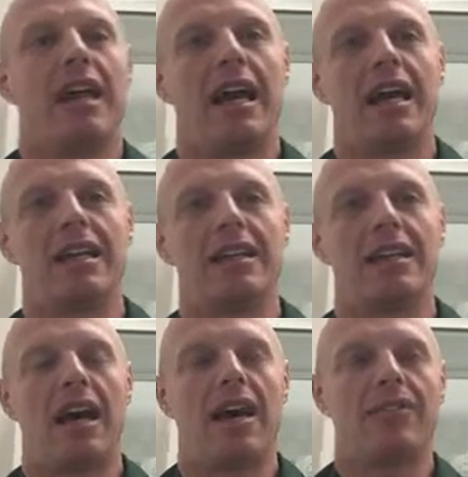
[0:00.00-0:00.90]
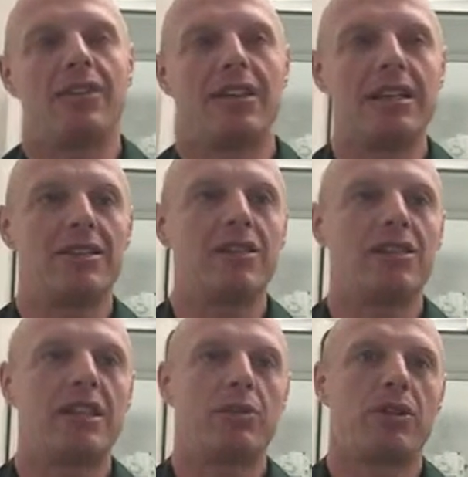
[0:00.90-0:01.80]
And after your
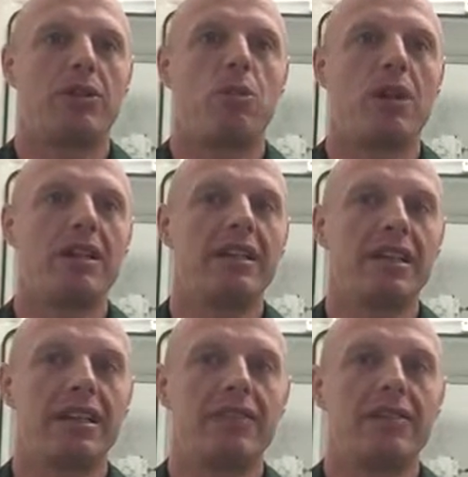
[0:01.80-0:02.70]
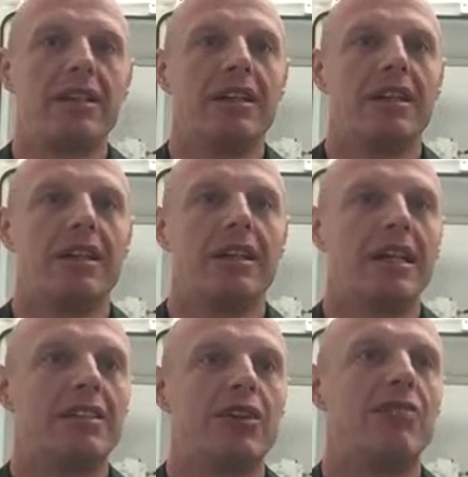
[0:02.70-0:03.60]
internship with this 1 year,
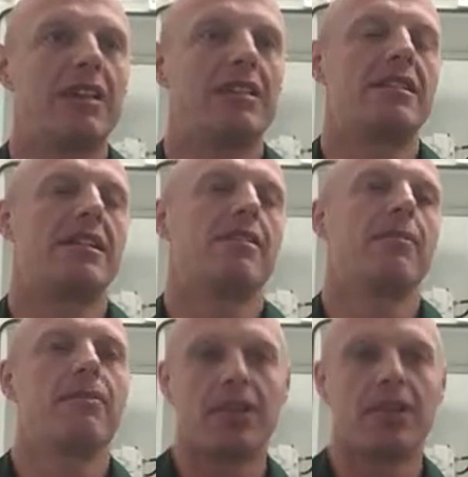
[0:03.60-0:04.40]
then you're a resident.